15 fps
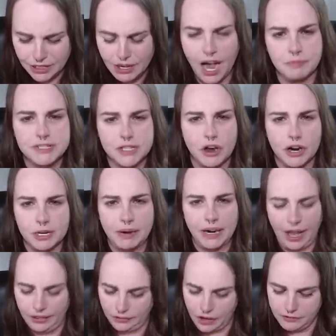I'm sorry, but
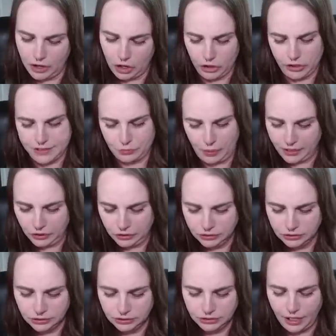I love her as well.
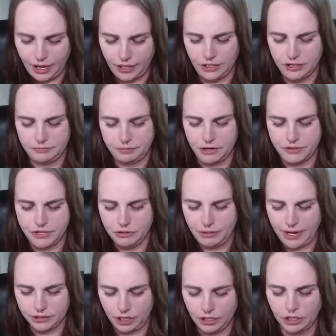I love both you
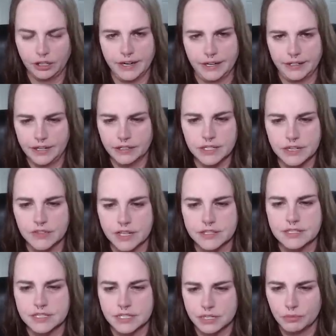and her, and I can't live like
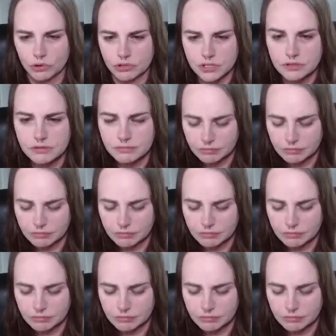this anymore.